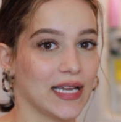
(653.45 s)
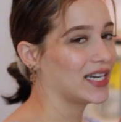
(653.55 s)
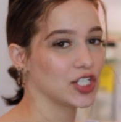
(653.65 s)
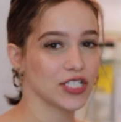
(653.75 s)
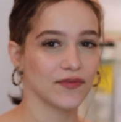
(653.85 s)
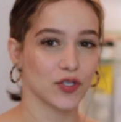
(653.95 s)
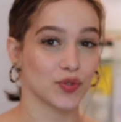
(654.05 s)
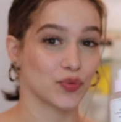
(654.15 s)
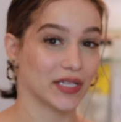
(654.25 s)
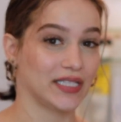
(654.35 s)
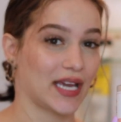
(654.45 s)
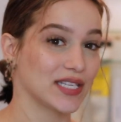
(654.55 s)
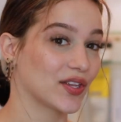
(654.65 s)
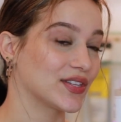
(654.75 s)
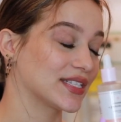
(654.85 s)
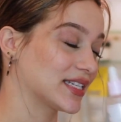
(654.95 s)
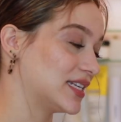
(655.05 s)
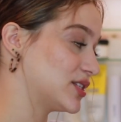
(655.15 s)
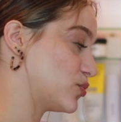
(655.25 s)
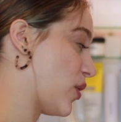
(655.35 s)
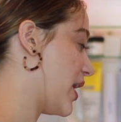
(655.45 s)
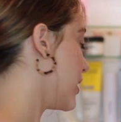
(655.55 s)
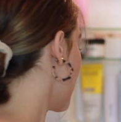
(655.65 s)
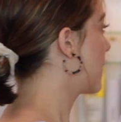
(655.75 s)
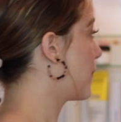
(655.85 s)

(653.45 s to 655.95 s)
and it just feels really nice on the skin as well.